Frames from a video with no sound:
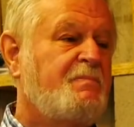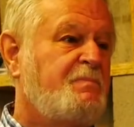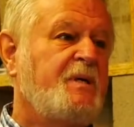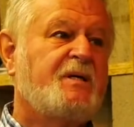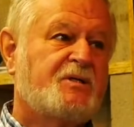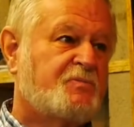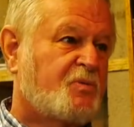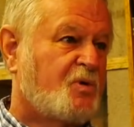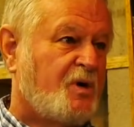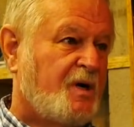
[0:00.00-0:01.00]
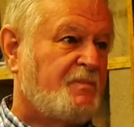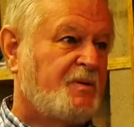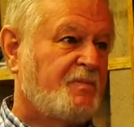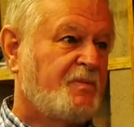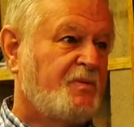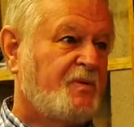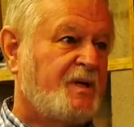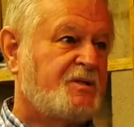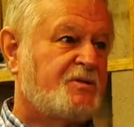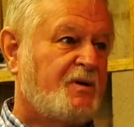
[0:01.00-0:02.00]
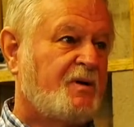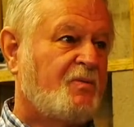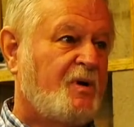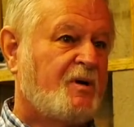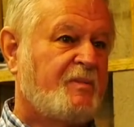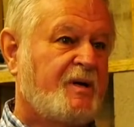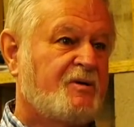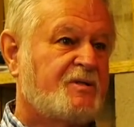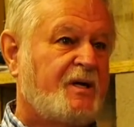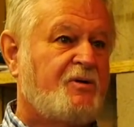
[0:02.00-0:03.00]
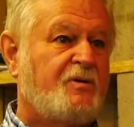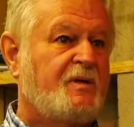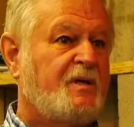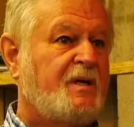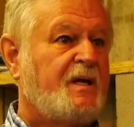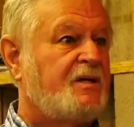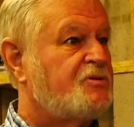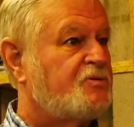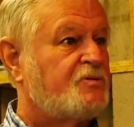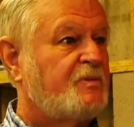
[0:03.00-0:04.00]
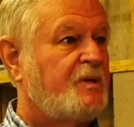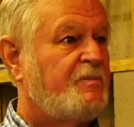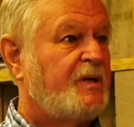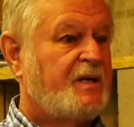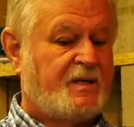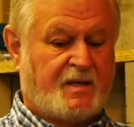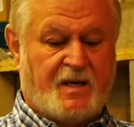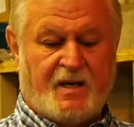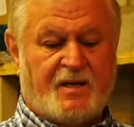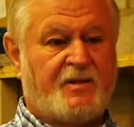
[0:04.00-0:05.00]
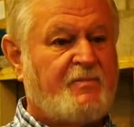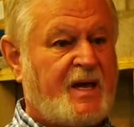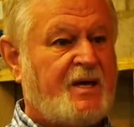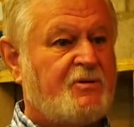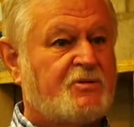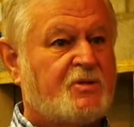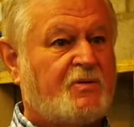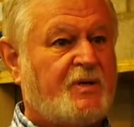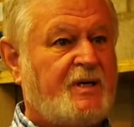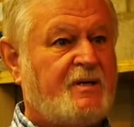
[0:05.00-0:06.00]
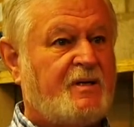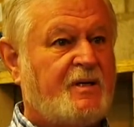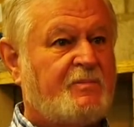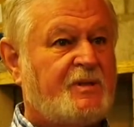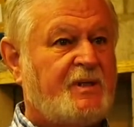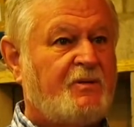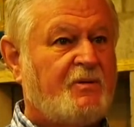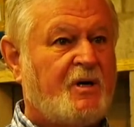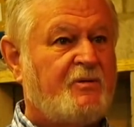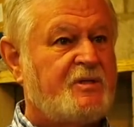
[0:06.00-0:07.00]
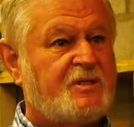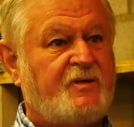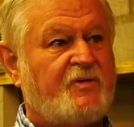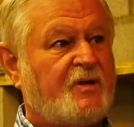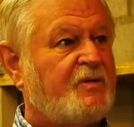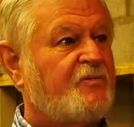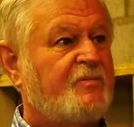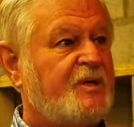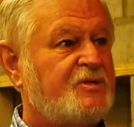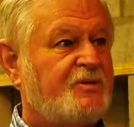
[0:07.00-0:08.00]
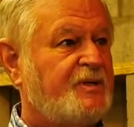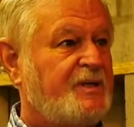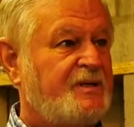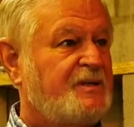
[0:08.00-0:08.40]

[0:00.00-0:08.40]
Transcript: biggest problem when I started in Watermakers. I couldn't get any answers from anybody. And the manuals are great, but they don't always give you all the information you need.